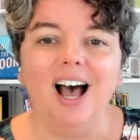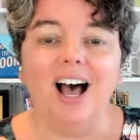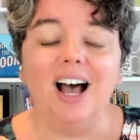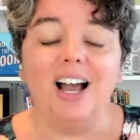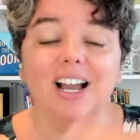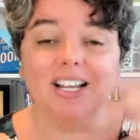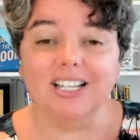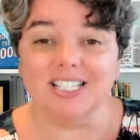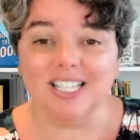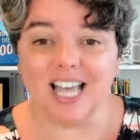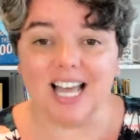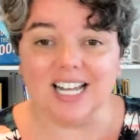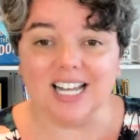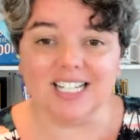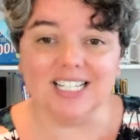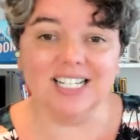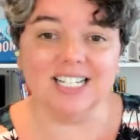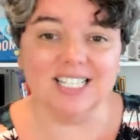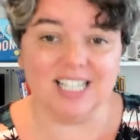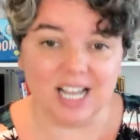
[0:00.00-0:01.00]
because that
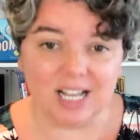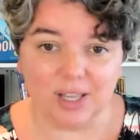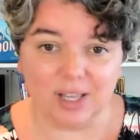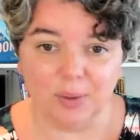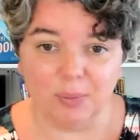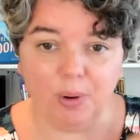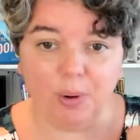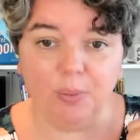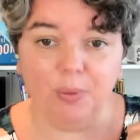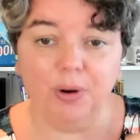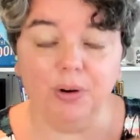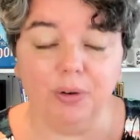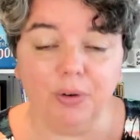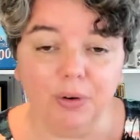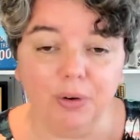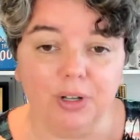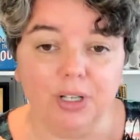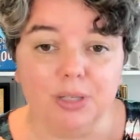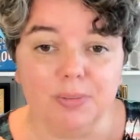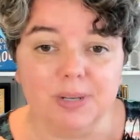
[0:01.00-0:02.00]
is exactly what we are
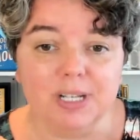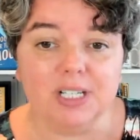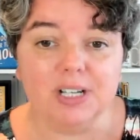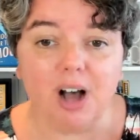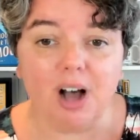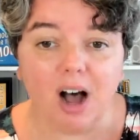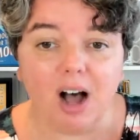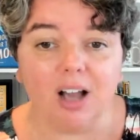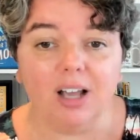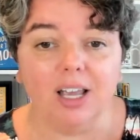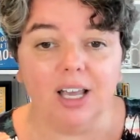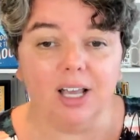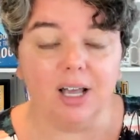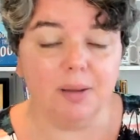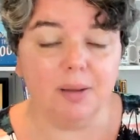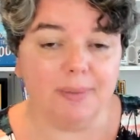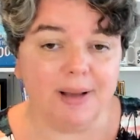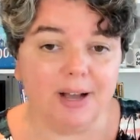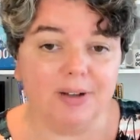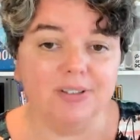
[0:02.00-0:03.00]
going to be talking
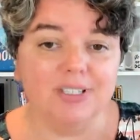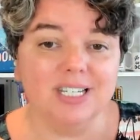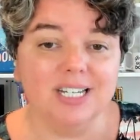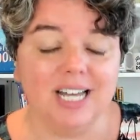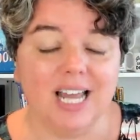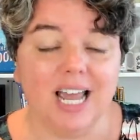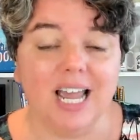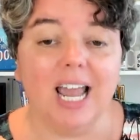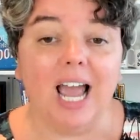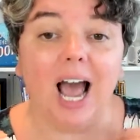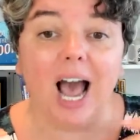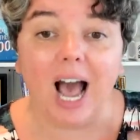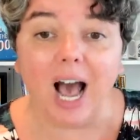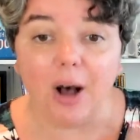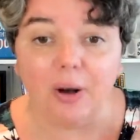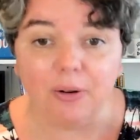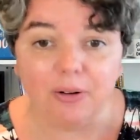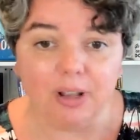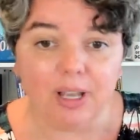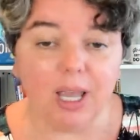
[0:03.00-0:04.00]
about today,
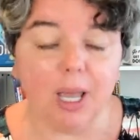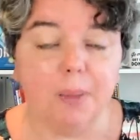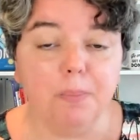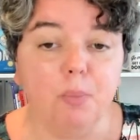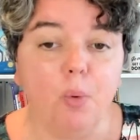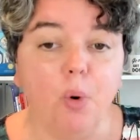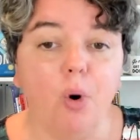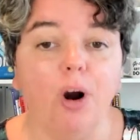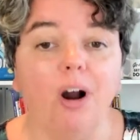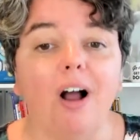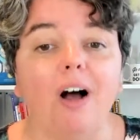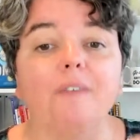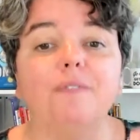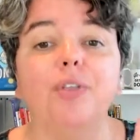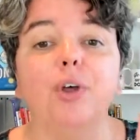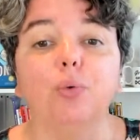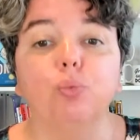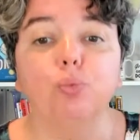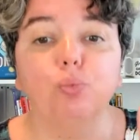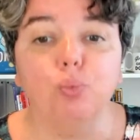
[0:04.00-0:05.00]
how to get more of
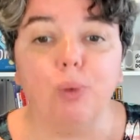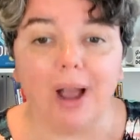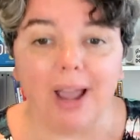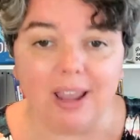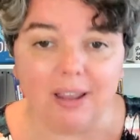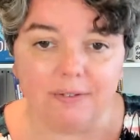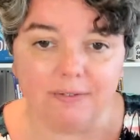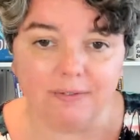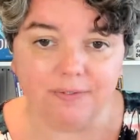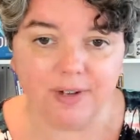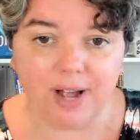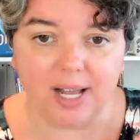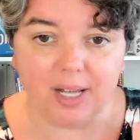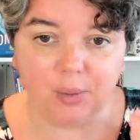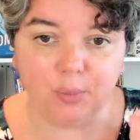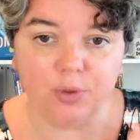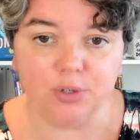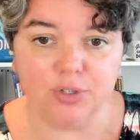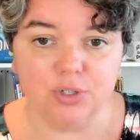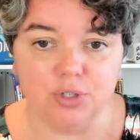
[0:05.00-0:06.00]
the right
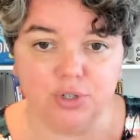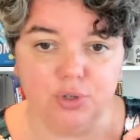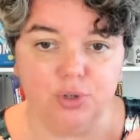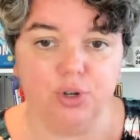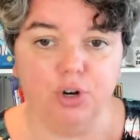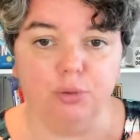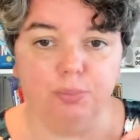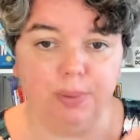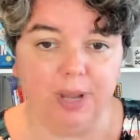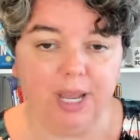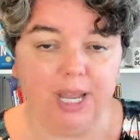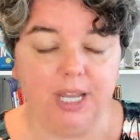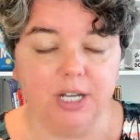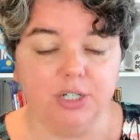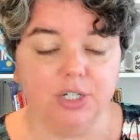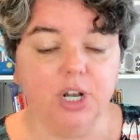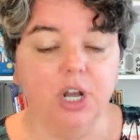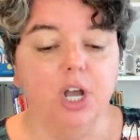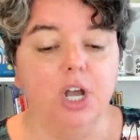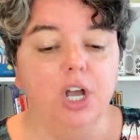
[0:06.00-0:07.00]
followers to your page.